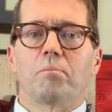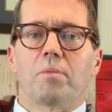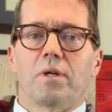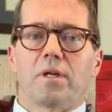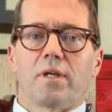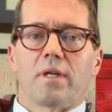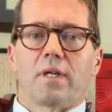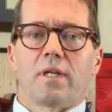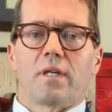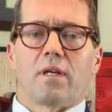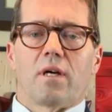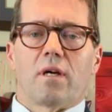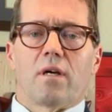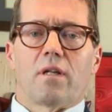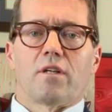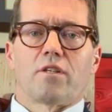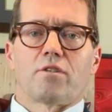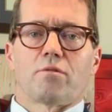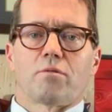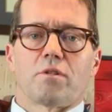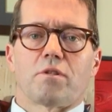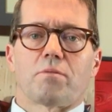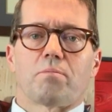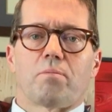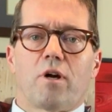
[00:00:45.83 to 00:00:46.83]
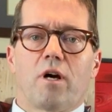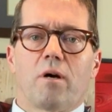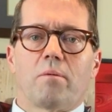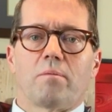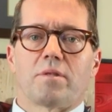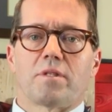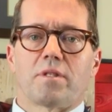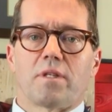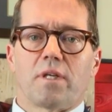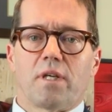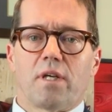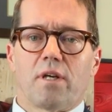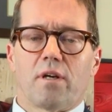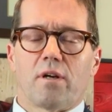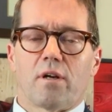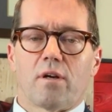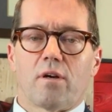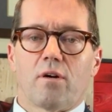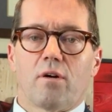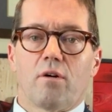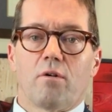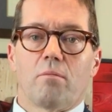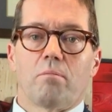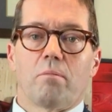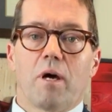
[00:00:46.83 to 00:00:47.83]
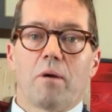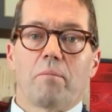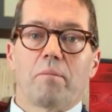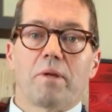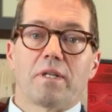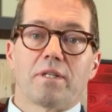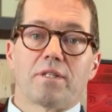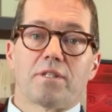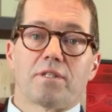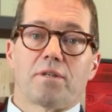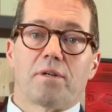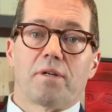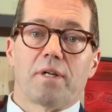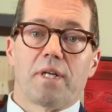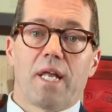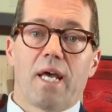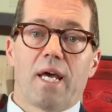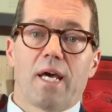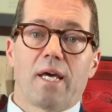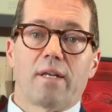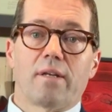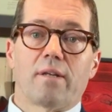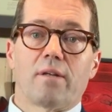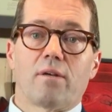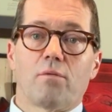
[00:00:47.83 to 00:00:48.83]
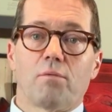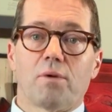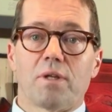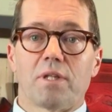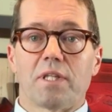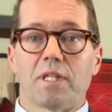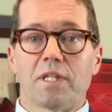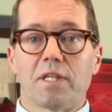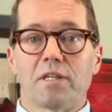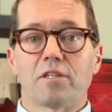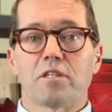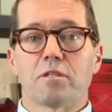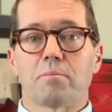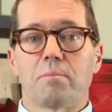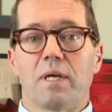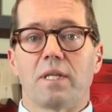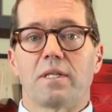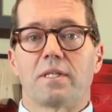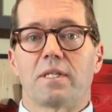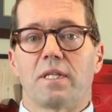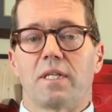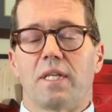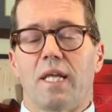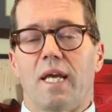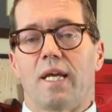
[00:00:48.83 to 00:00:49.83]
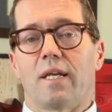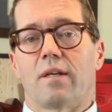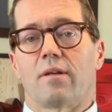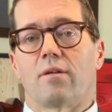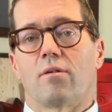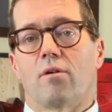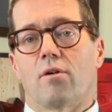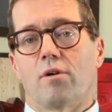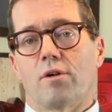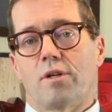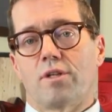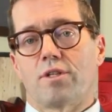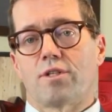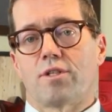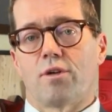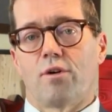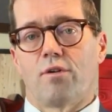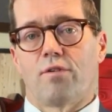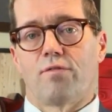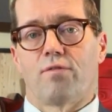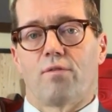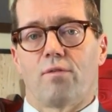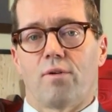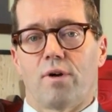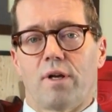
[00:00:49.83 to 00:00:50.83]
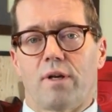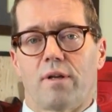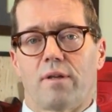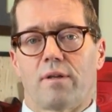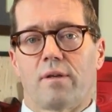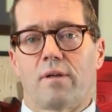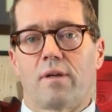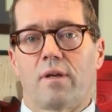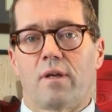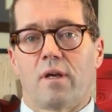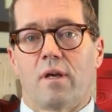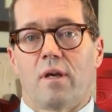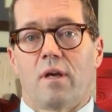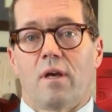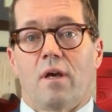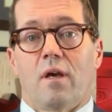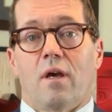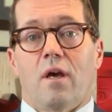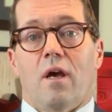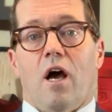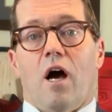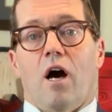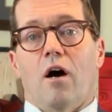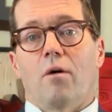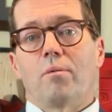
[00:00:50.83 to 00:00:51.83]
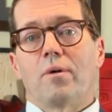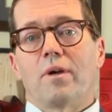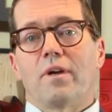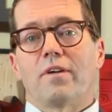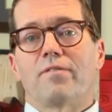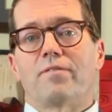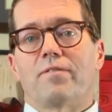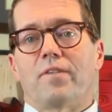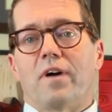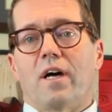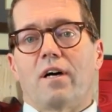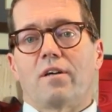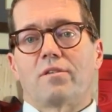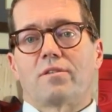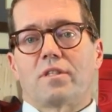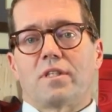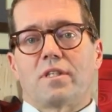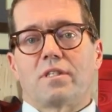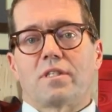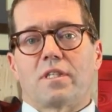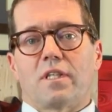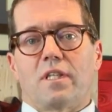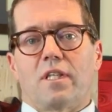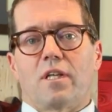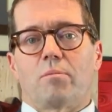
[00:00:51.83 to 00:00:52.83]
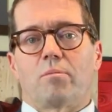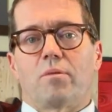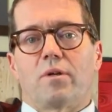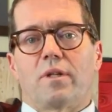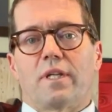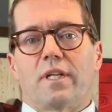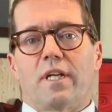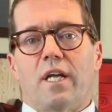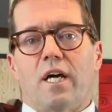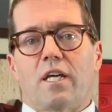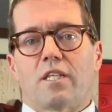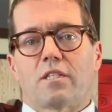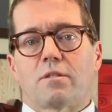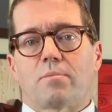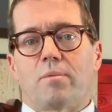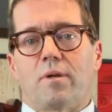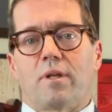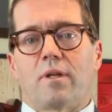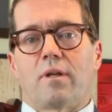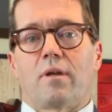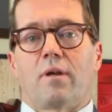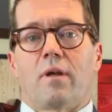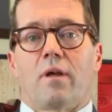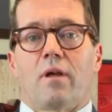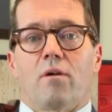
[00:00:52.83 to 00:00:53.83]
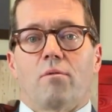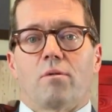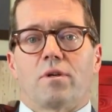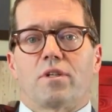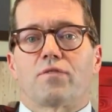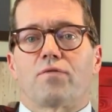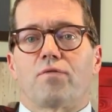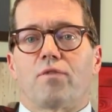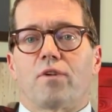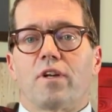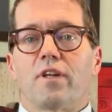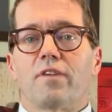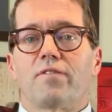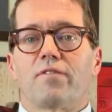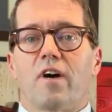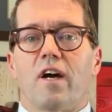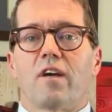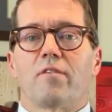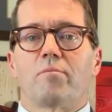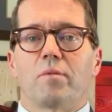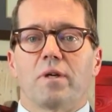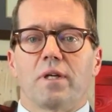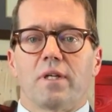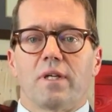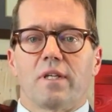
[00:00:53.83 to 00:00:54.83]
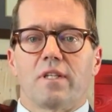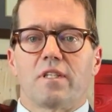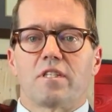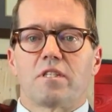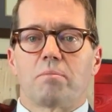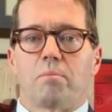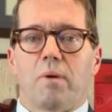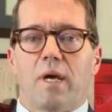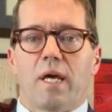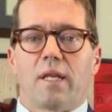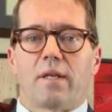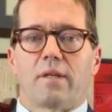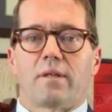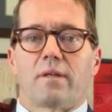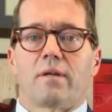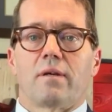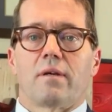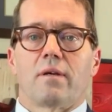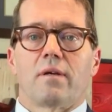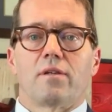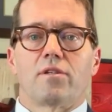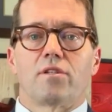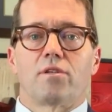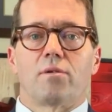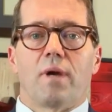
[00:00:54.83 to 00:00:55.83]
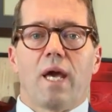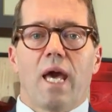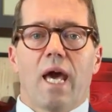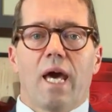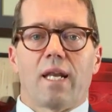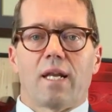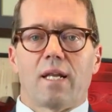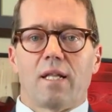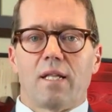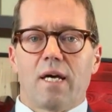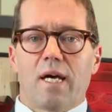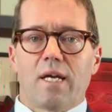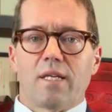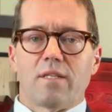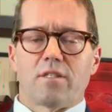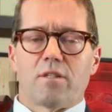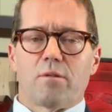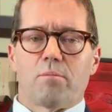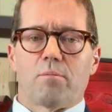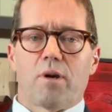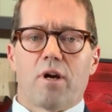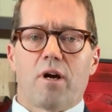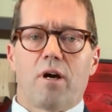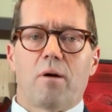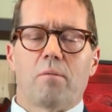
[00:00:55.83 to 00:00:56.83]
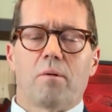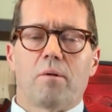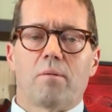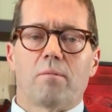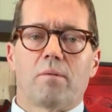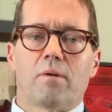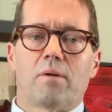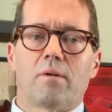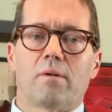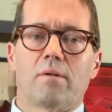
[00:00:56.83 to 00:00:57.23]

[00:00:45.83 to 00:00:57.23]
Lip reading: billion was promised a year ago by Minister Anand, with little spent to date or to show for it. All we have found since the Liberal announcement was $45 million spent to analyze the problem.